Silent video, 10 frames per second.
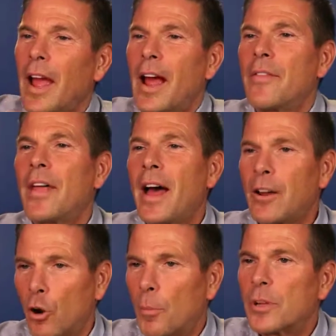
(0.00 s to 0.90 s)
And
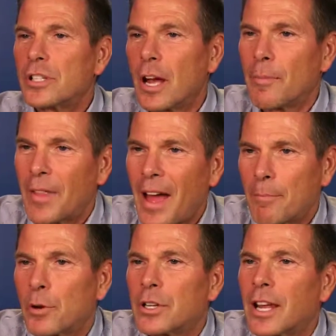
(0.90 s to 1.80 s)
that opens up
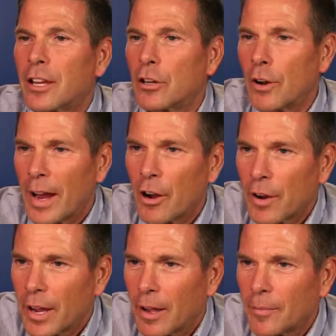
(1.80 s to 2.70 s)
that particular
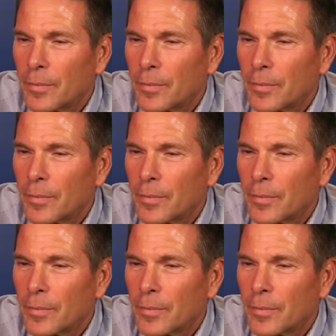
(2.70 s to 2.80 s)
area.